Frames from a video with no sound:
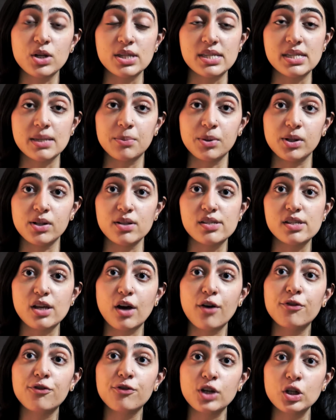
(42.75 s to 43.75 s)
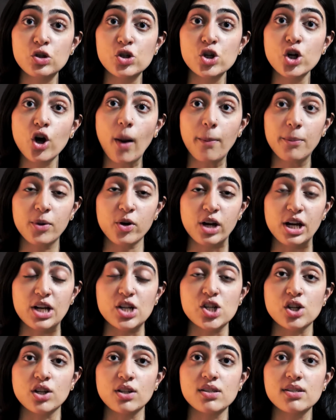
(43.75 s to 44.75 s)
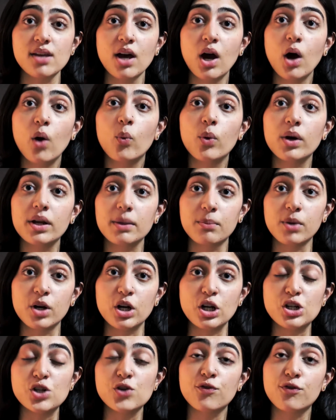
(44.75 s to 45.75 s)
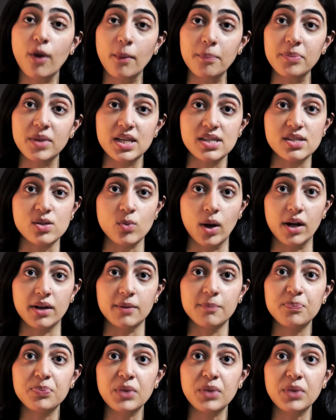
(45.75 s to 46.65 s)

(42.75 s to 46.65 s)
principles of future operations would emerge from this one,